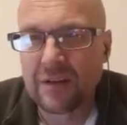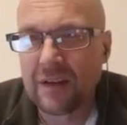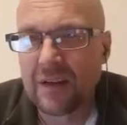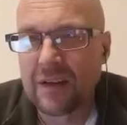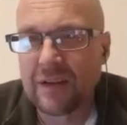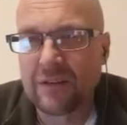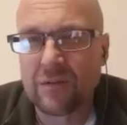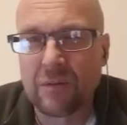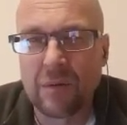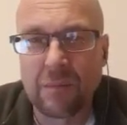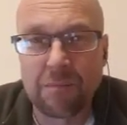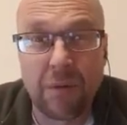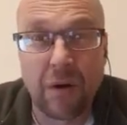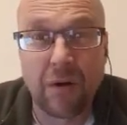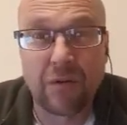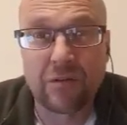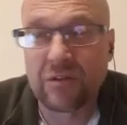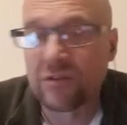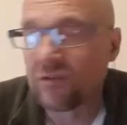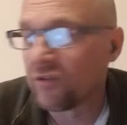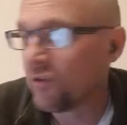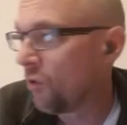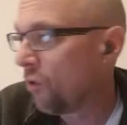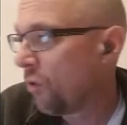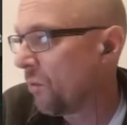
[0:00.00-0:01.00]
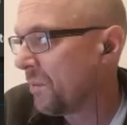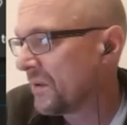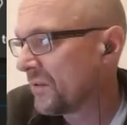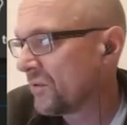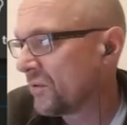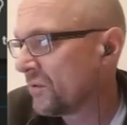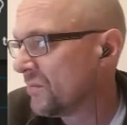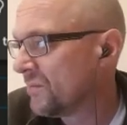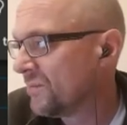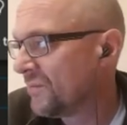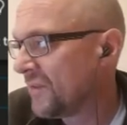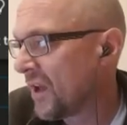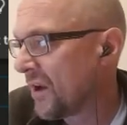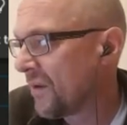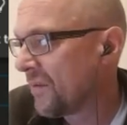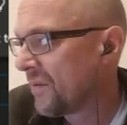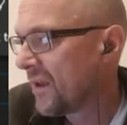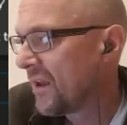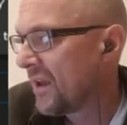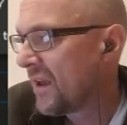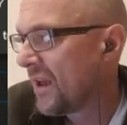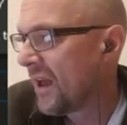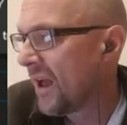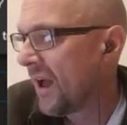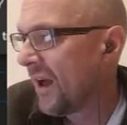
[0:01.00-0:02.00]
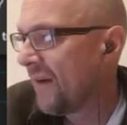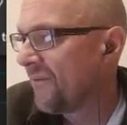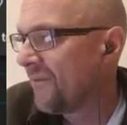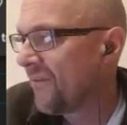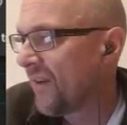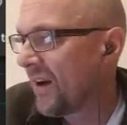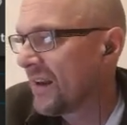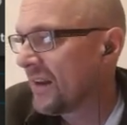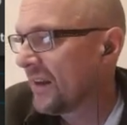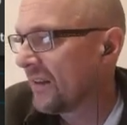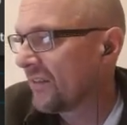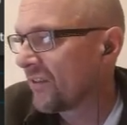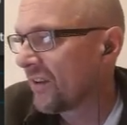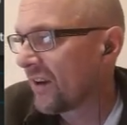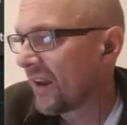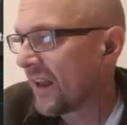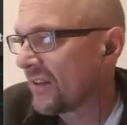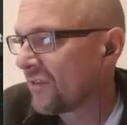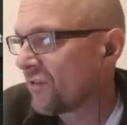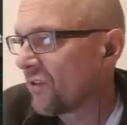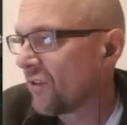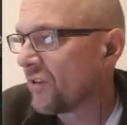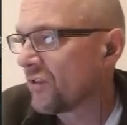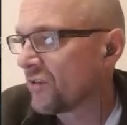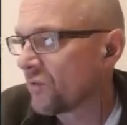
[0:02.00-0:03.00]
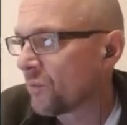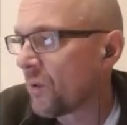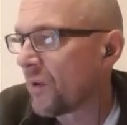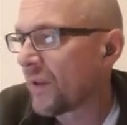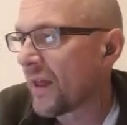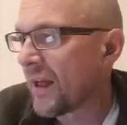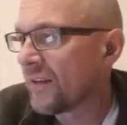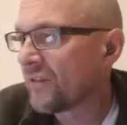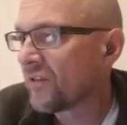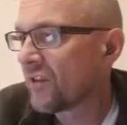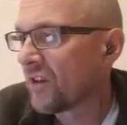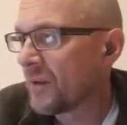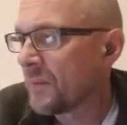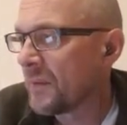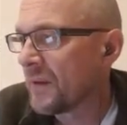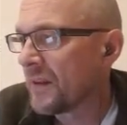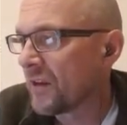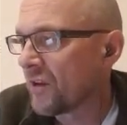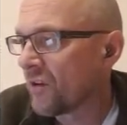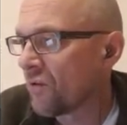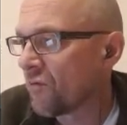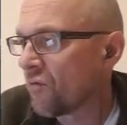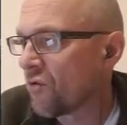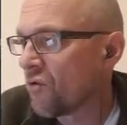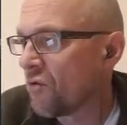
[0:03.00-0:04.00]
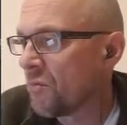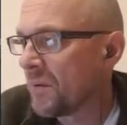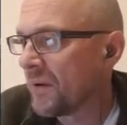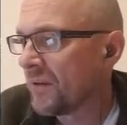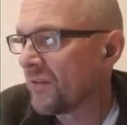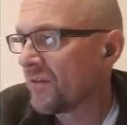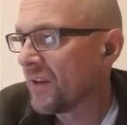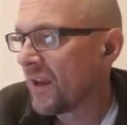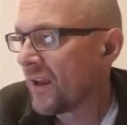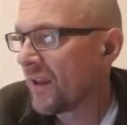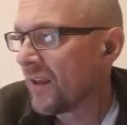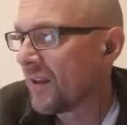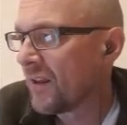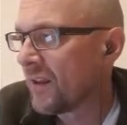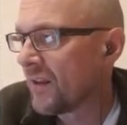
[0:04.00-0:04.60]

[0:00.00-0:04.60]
Each box is an orbital. No. And valence electrons, well, that's going to be the group, isn't it?